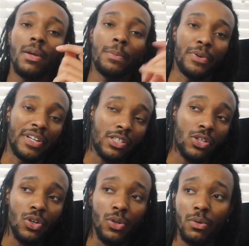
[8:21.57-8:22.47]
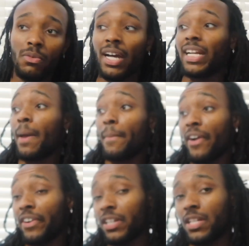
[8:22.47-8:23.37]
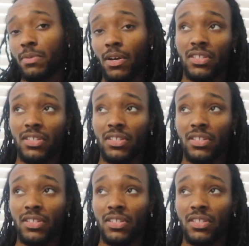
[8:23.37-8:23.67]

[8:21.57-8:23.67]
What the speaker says: Pretty cool, and they're American as well,